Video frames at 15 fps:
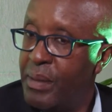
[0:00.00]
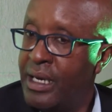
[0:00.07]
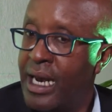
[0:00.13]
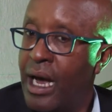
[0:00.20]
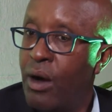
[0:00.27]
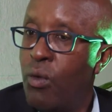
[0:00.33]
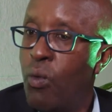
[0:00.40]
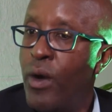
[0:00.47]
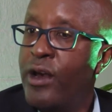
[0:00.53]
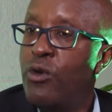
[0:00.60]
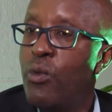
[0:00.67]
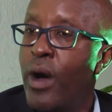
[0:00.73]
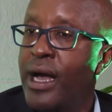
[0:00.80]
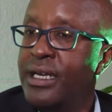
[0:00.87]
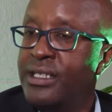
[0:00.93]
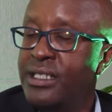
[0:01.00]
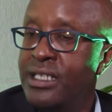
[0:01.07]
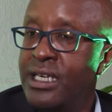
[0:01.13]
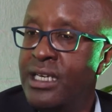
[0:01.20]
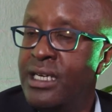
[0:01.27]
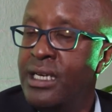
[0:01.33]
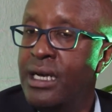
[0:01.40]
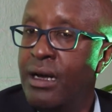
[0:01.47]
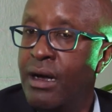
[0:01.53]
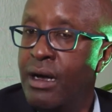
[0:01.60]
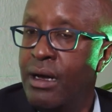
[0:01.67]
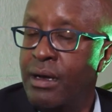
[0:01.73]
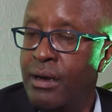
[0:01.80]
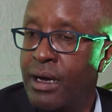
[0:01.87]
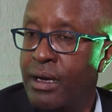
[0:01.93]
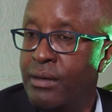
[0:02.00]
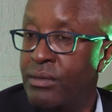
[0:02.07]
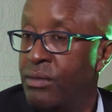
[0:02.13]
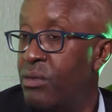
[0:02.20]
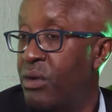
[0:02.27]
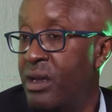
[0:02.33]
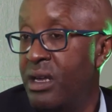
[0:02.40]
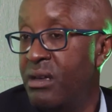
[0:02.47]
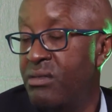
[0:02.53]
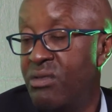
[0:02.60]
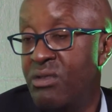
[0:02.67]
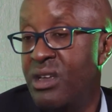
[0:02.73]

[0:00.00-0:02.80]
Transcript: But now, where do I see 3